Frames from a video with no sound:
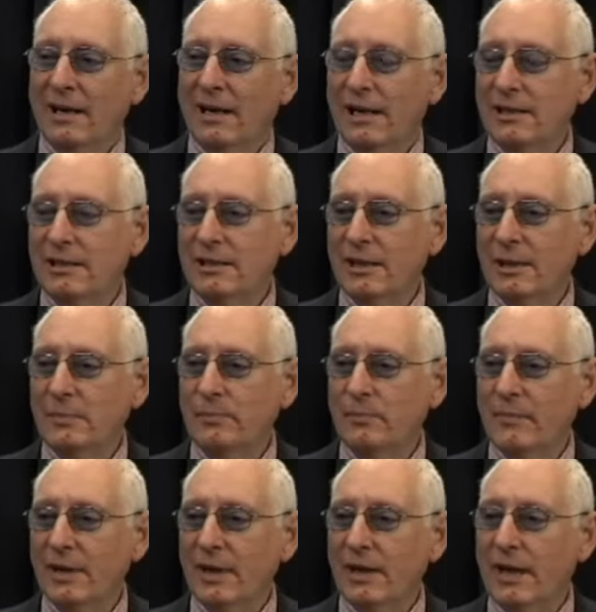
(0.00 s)
And
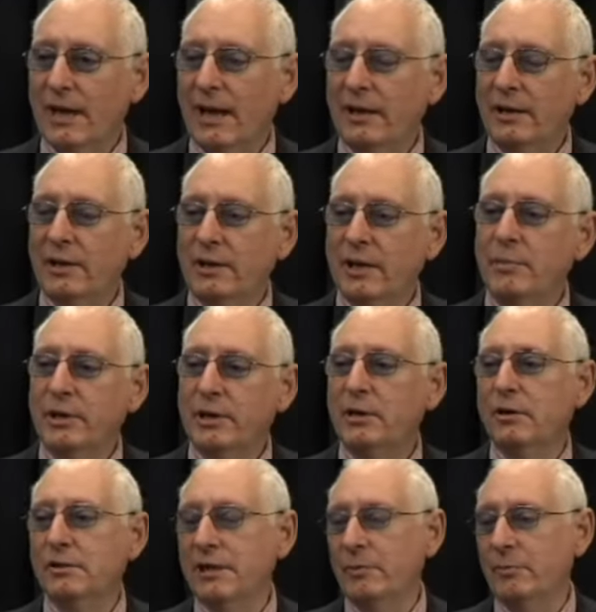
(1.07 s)
how do you keep in
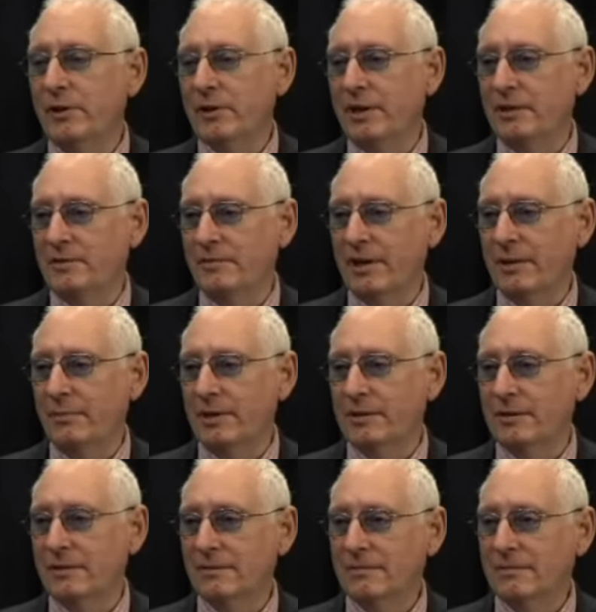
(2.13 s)
contact with those families?